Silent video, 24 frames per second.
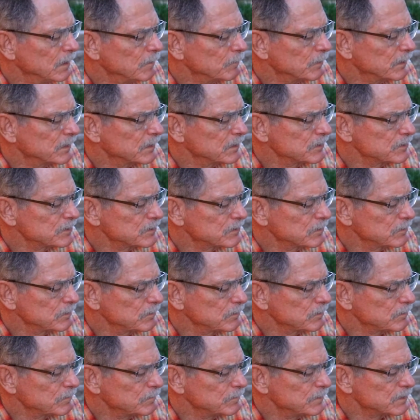But this
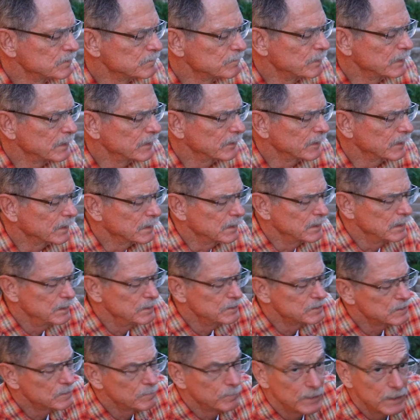tube, this bearing,
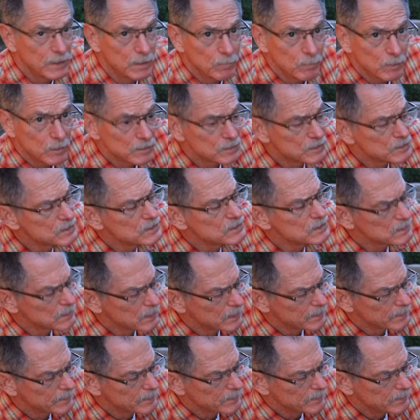needs to be able to
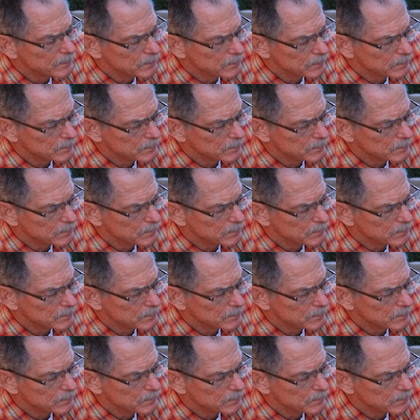slide